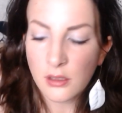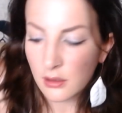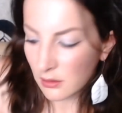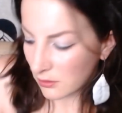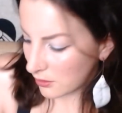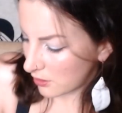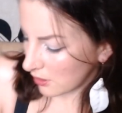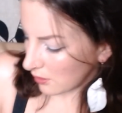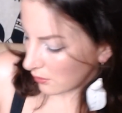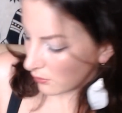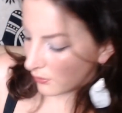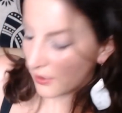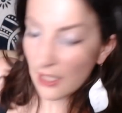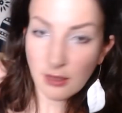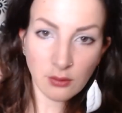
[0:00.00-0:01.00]
So
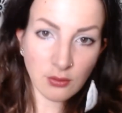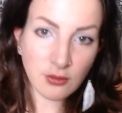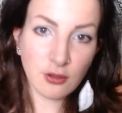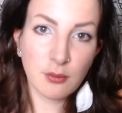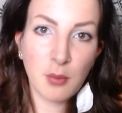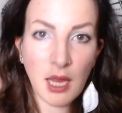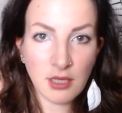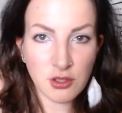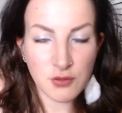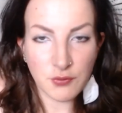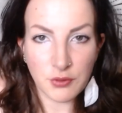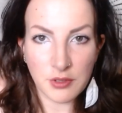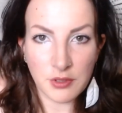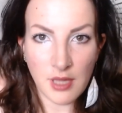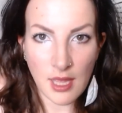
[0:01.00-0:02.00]
thank you so much
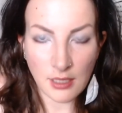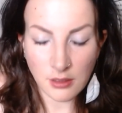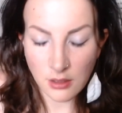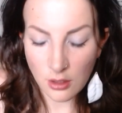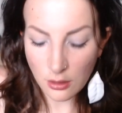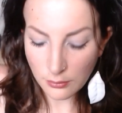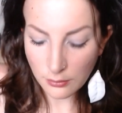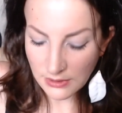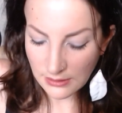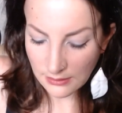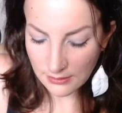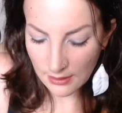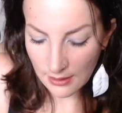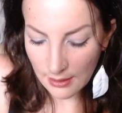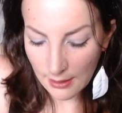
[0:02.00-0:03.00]
for that comment.
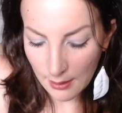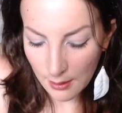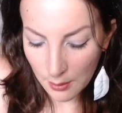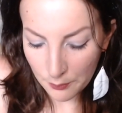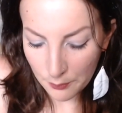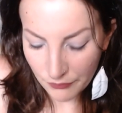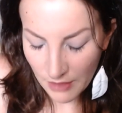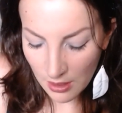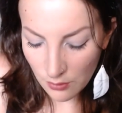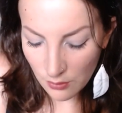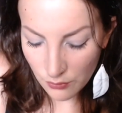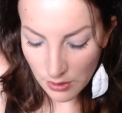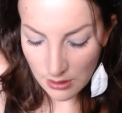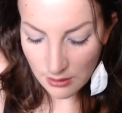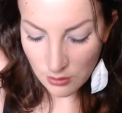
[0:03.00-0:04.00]
I
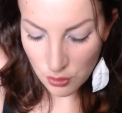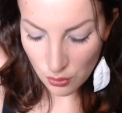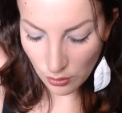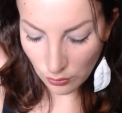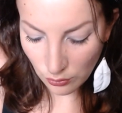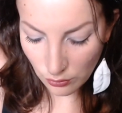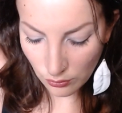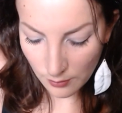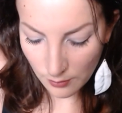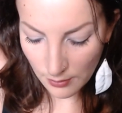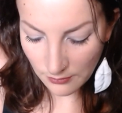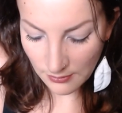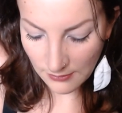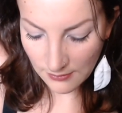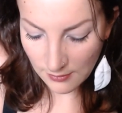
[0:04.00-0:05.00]
really enjoy to talk
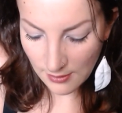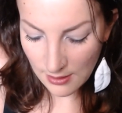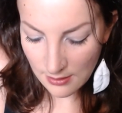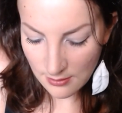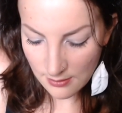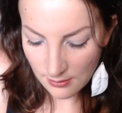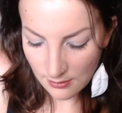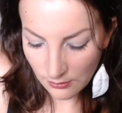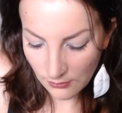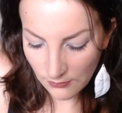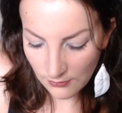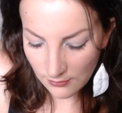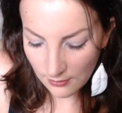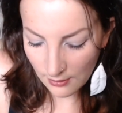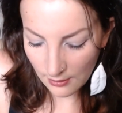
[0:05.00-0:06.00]
about these things